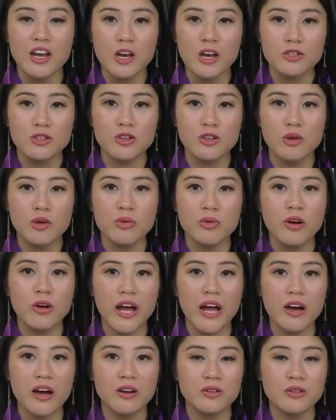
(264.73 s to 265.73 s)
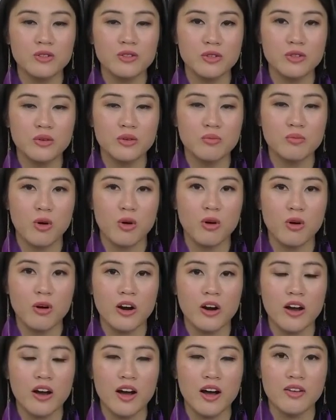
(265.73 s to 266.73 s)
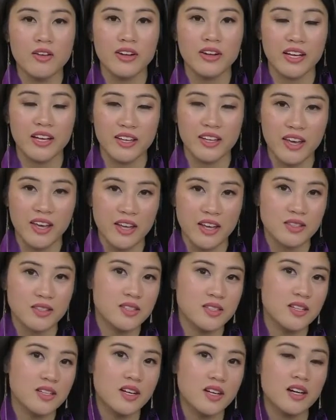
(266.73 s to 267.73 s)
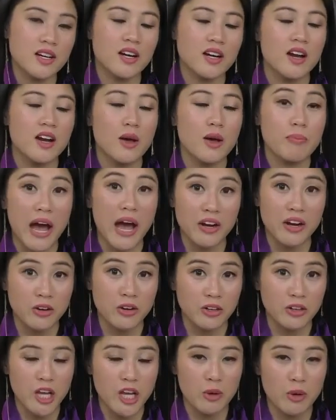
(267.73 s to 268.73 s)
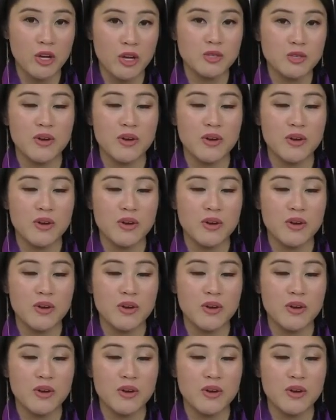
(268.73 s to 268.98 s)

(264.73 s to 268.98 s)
So they broke out into more of like a gangster bad girl image,